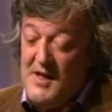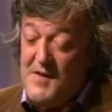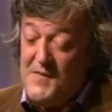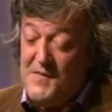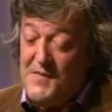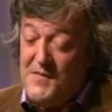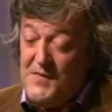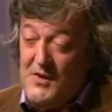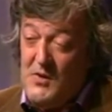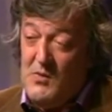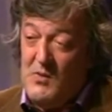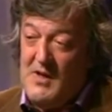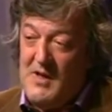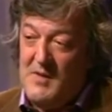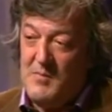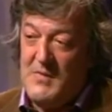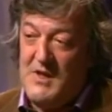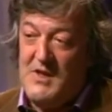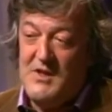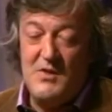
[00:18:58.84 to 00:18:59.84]
if you
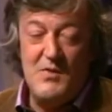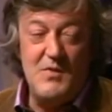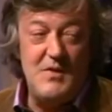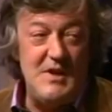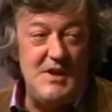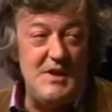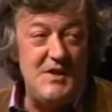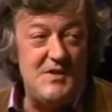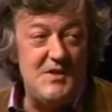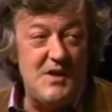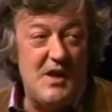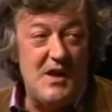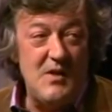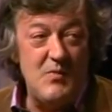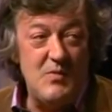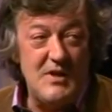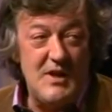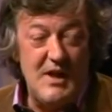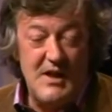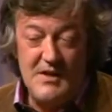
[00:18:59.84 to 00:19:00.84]
let me do these,
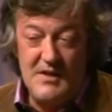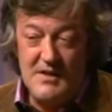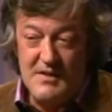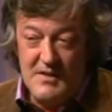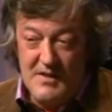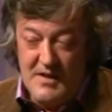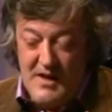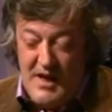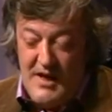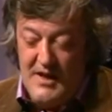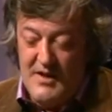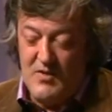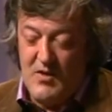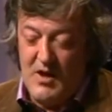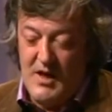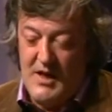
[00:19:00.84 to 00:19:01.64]
I will get A